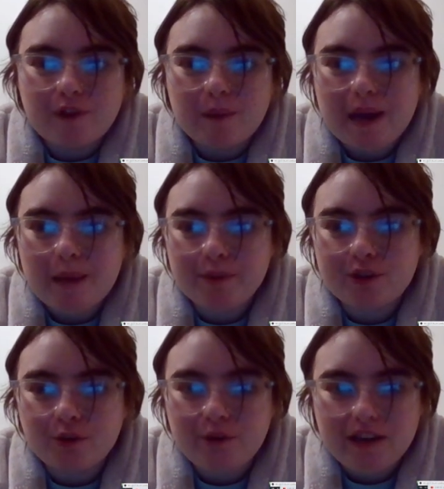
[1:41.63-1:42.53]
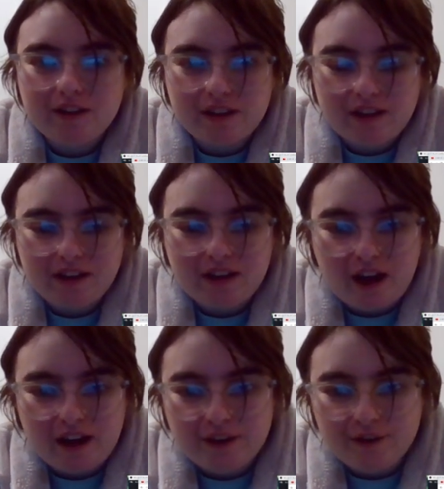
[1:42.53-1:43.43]
From episode
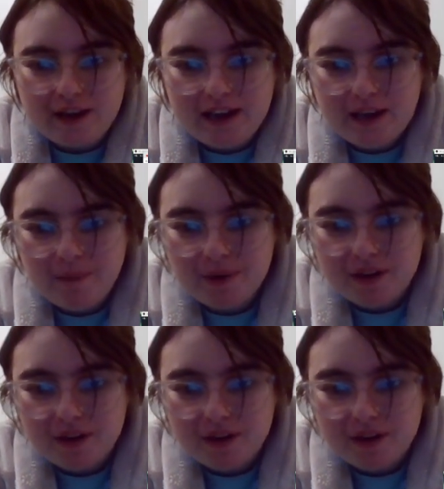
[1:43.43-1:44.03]
18, Iron Ape.